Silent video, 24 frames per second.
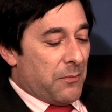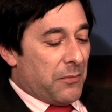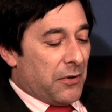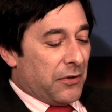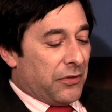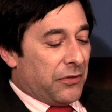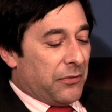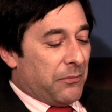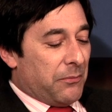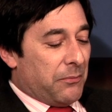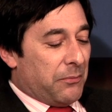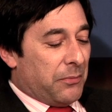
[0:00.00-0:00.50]

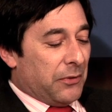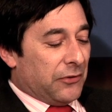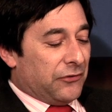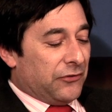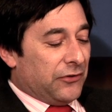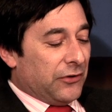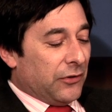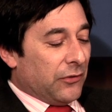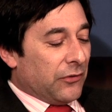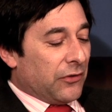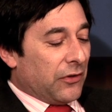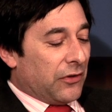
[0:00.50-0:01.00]
But but
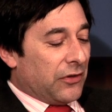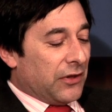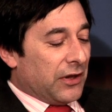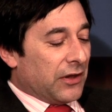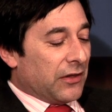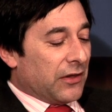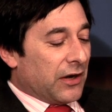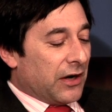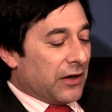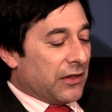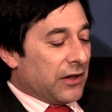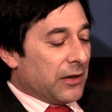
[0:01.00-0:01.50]
still, the
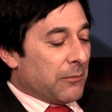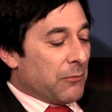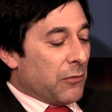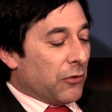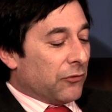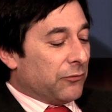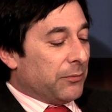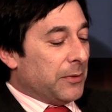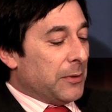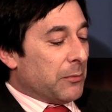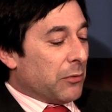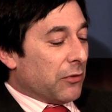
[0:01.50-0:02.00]
thing that I think
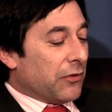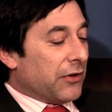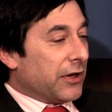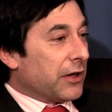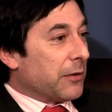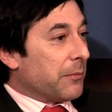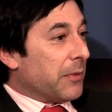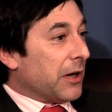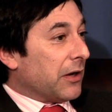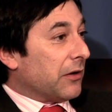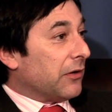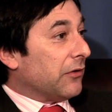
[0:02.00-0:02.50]
most people
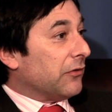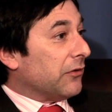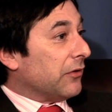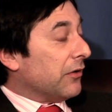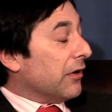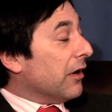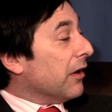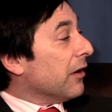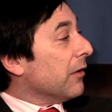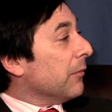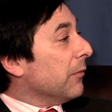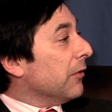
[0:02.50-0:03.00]
think about is
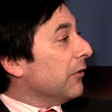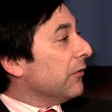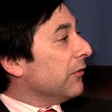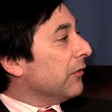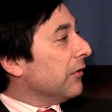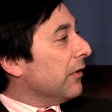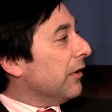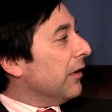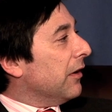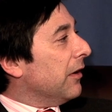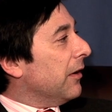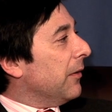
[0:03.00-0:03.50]

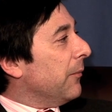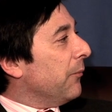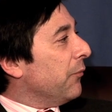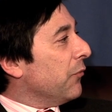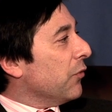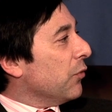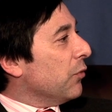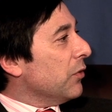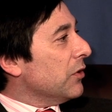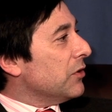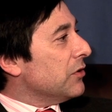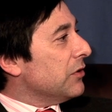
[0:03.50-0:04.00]
anonymous, um,
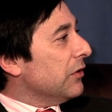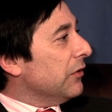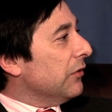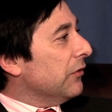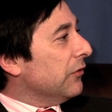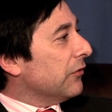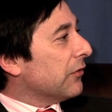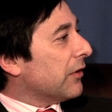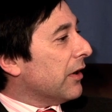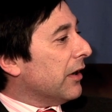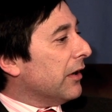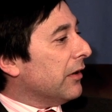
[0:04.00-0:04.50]
which
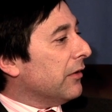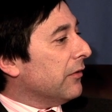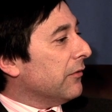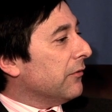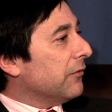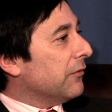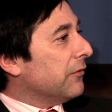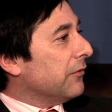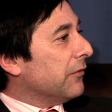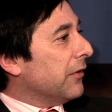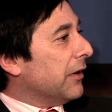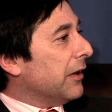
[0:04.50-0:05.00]
is kind
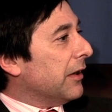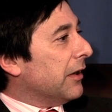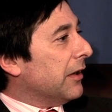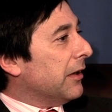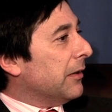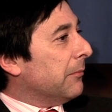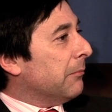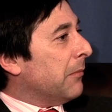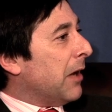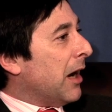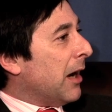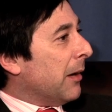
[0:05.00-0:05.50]
of
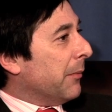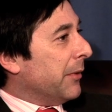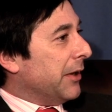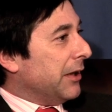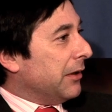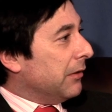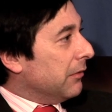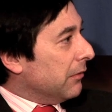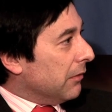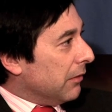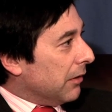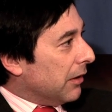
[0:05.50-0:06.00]
uh,
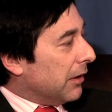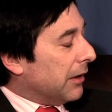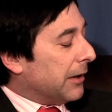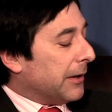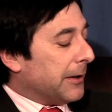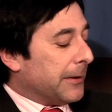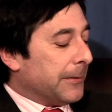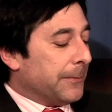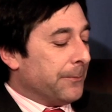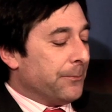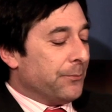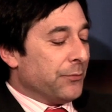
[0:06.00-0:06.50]
mobby
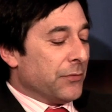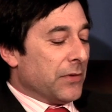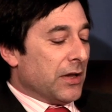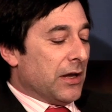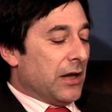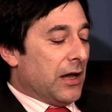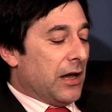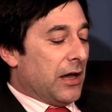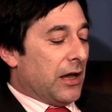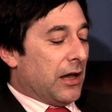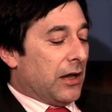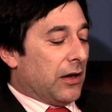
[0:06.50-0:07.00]

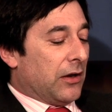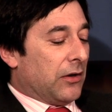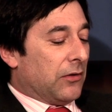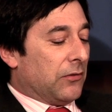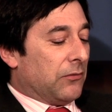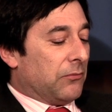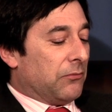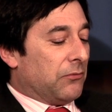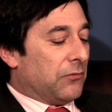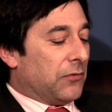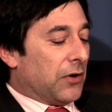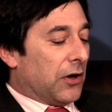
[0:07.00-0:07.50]

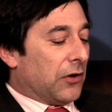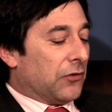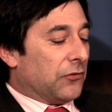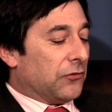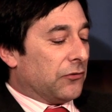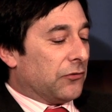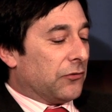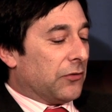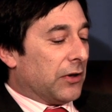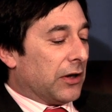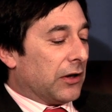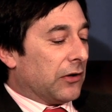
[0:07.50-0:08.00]
and
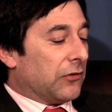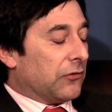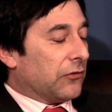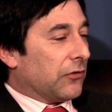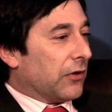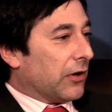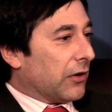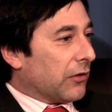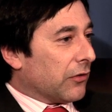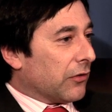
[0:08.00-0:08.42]
does things that